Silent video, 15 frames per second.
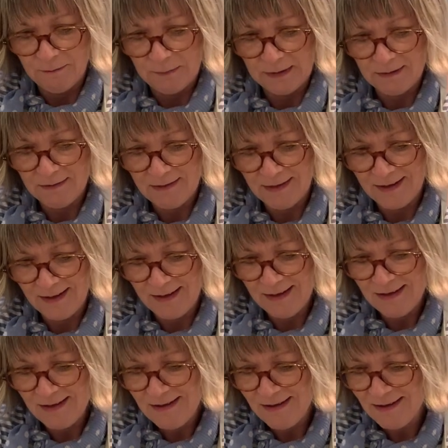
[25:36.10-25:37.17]
about
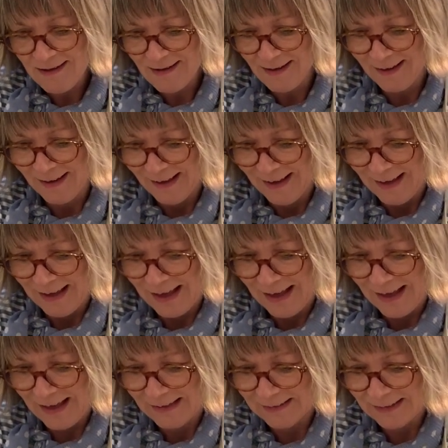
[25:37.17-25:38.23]
there,
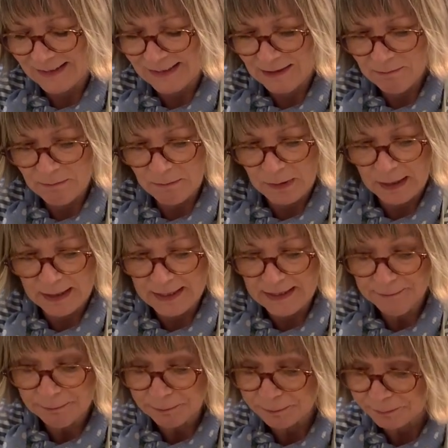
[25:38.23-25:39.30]
and
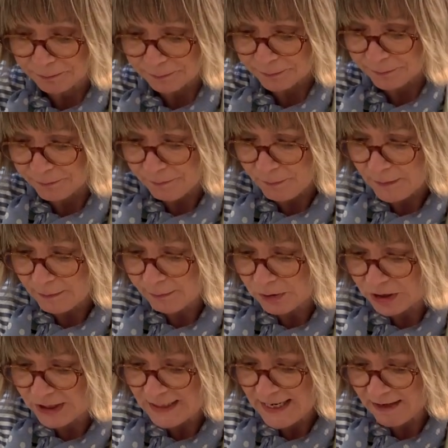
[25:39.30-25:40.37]
simply
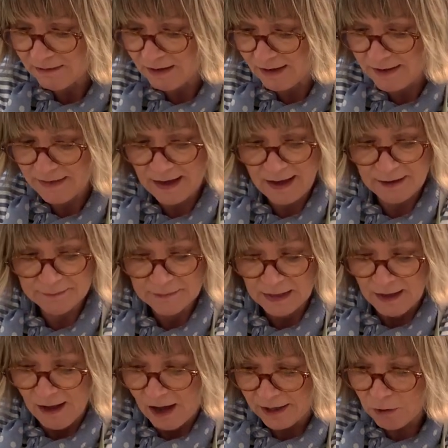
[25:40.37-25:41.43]
push it down like that.
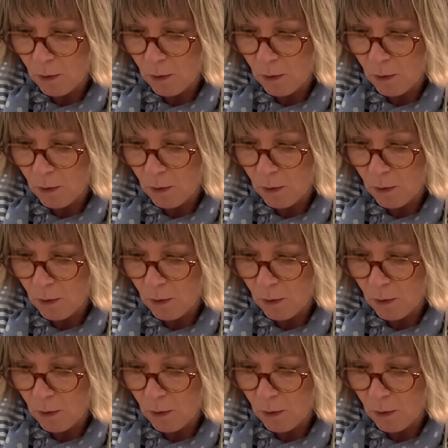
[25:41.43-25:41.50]
I